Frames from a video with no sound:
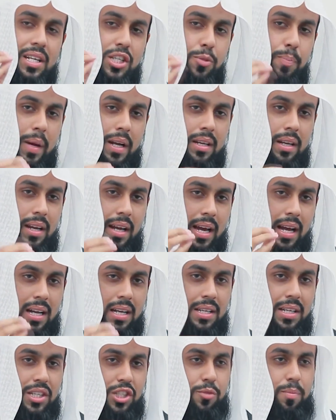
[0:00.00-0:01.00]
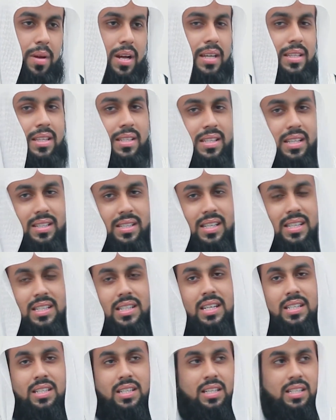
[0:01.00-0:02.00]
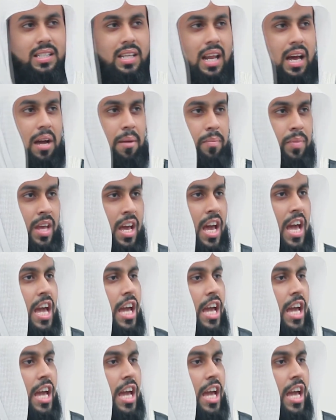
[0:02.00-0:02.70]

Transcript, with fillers: respected elders, brothers and sisters in Islam,